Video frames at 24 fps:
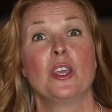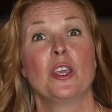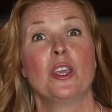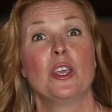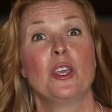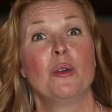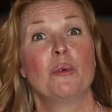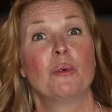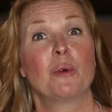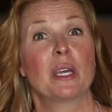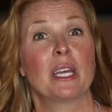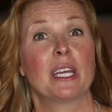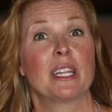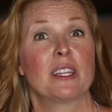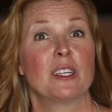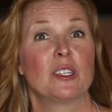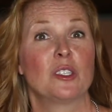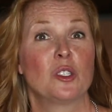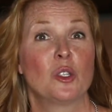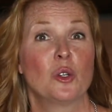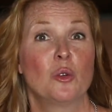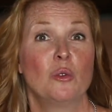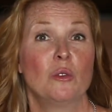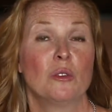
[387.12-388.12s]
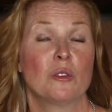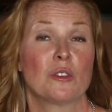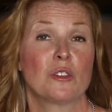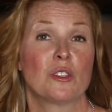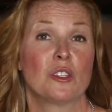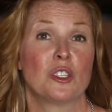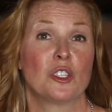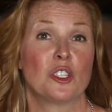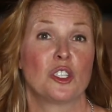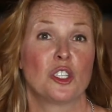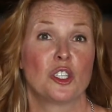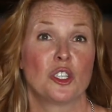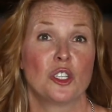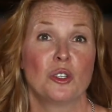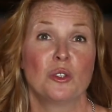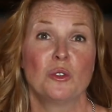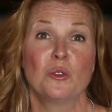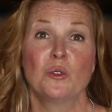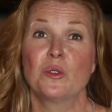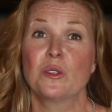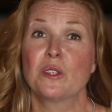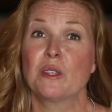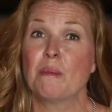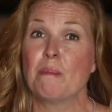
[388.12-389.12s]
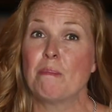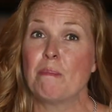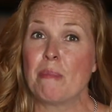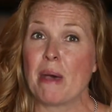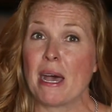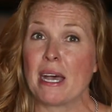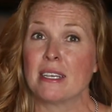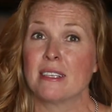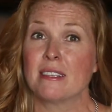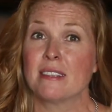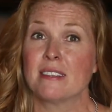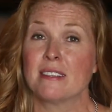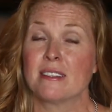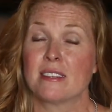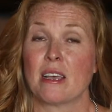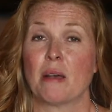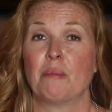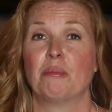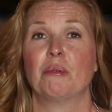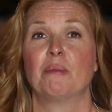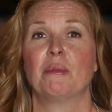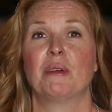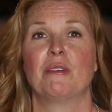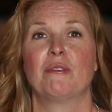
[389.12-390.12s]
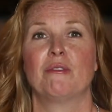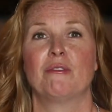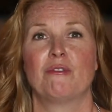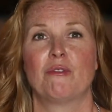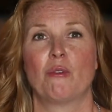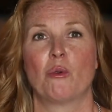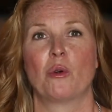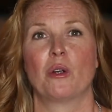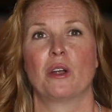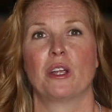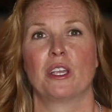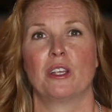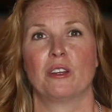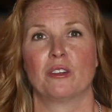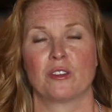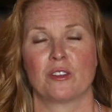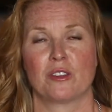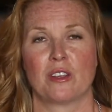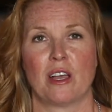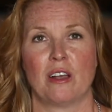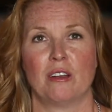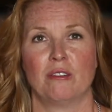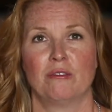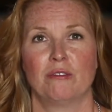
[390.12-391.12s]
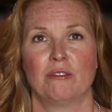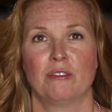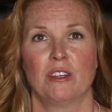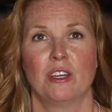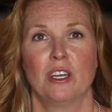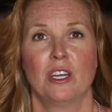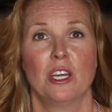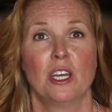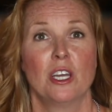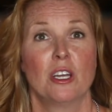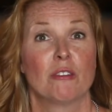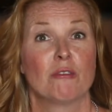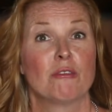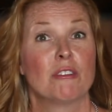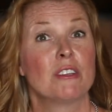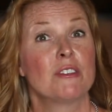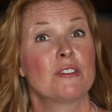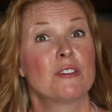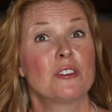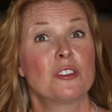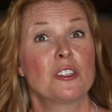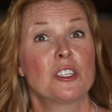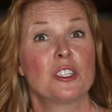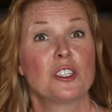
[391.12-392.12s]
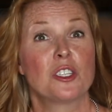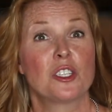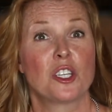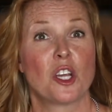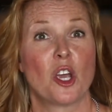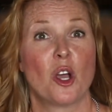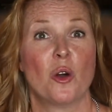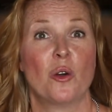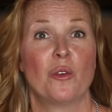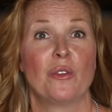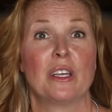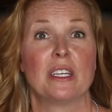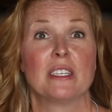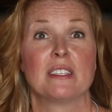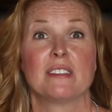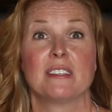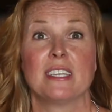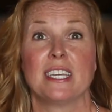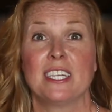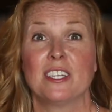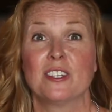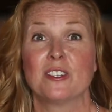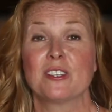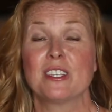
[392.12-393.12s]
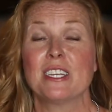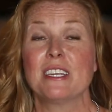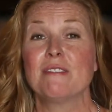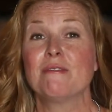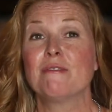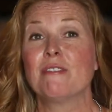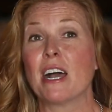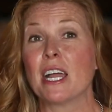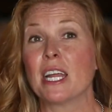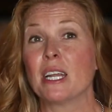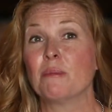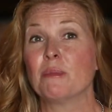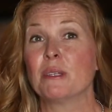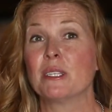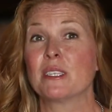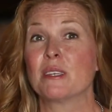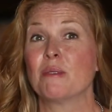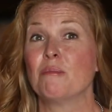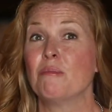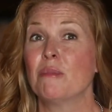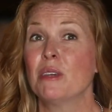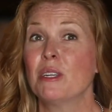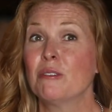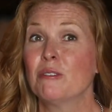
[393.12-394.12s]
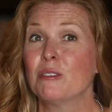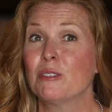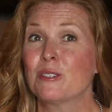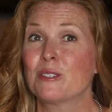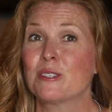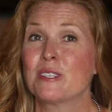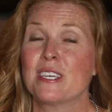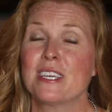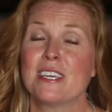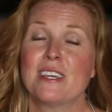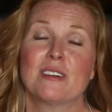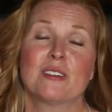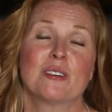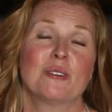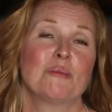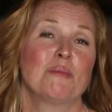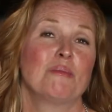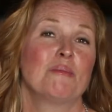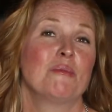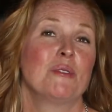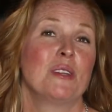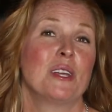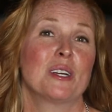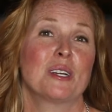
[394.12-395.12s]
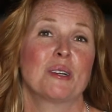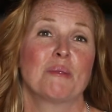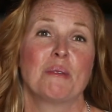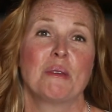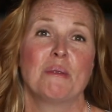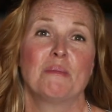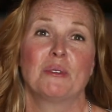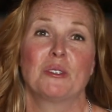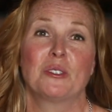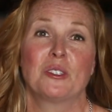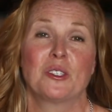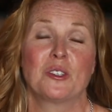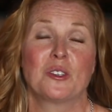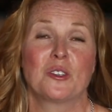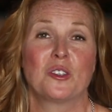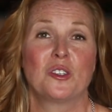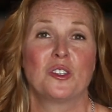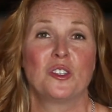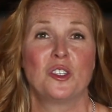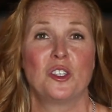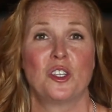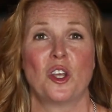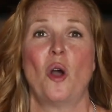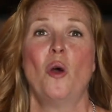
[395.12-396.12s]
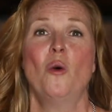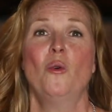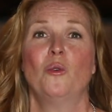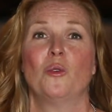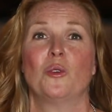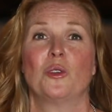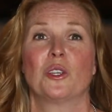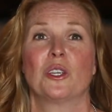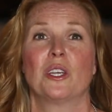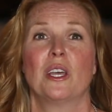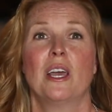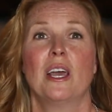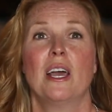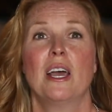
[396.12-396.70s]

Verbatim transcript: You will get the tools to choose the best supplement for yourself. Research has shown that seniors need vitamins and minerals that younger people just don't.